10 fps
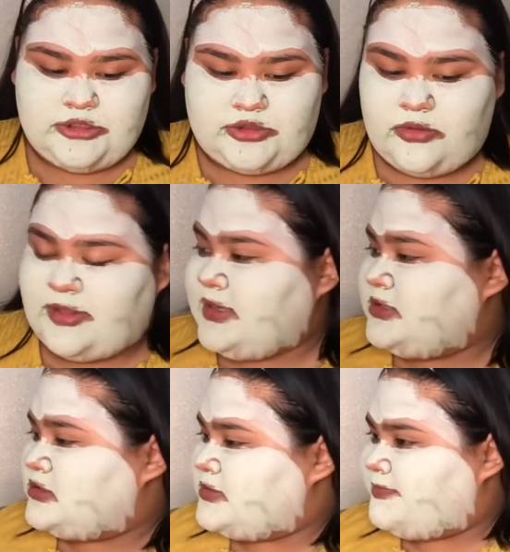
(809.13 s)
So that
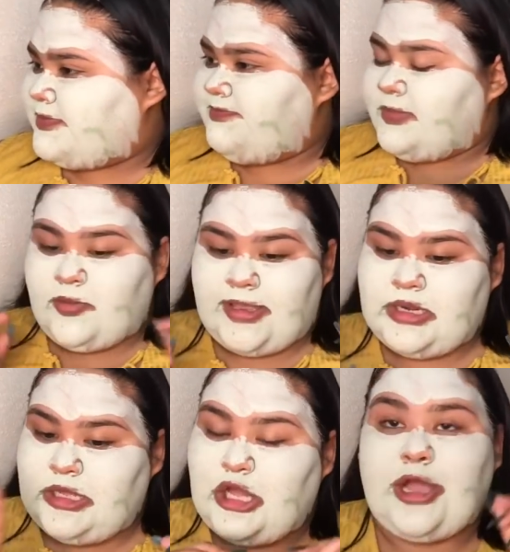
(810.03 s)
is, wait,
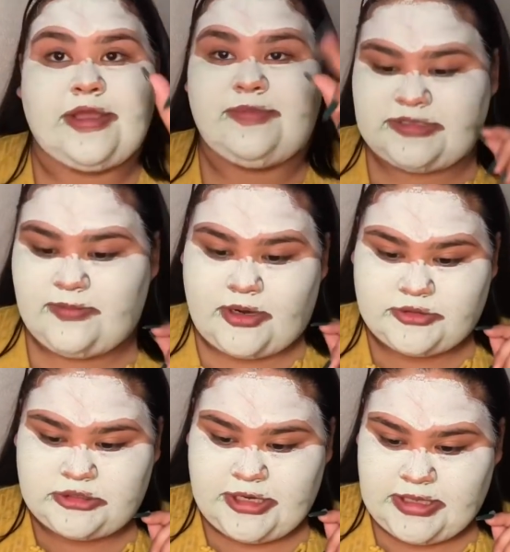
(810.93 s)
I am missing
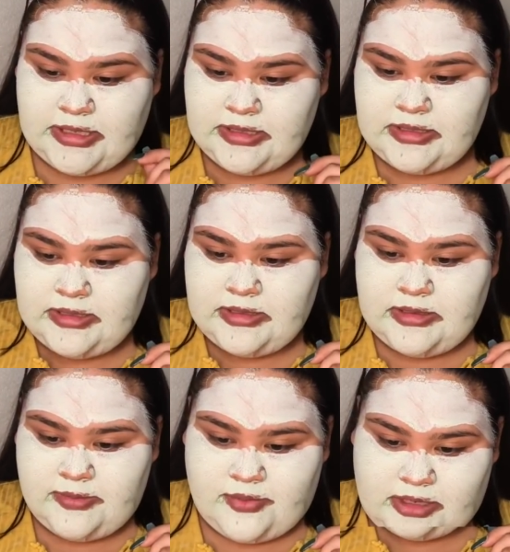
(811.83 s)
brows, honey.
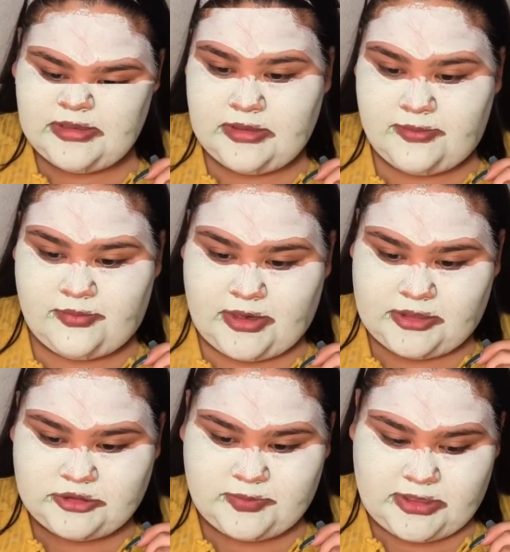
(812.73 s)

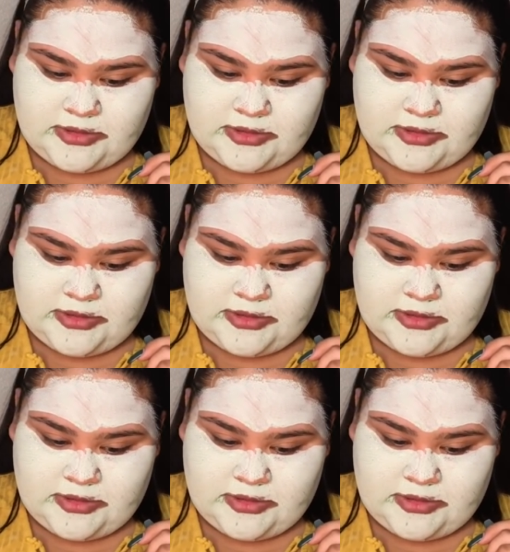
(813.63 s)
Brows.